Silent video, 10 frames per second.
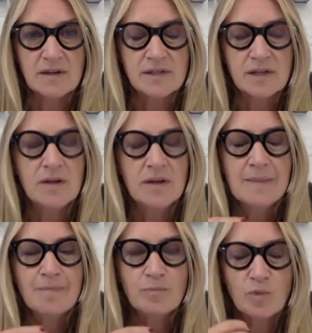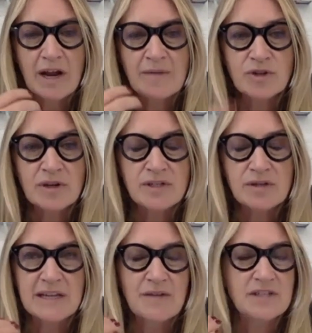So what I'm trying to do is
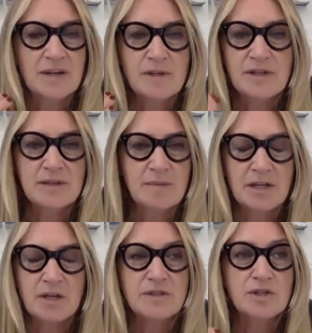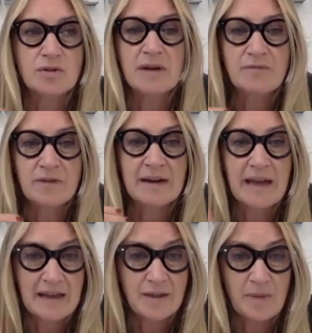every time we do something new is to try and find
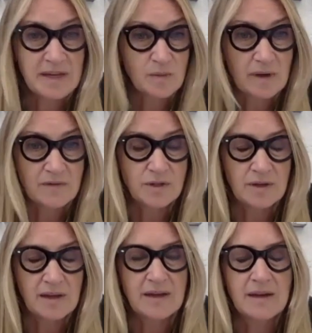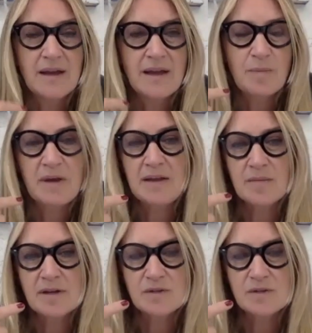A, the best way of doing it, B, the most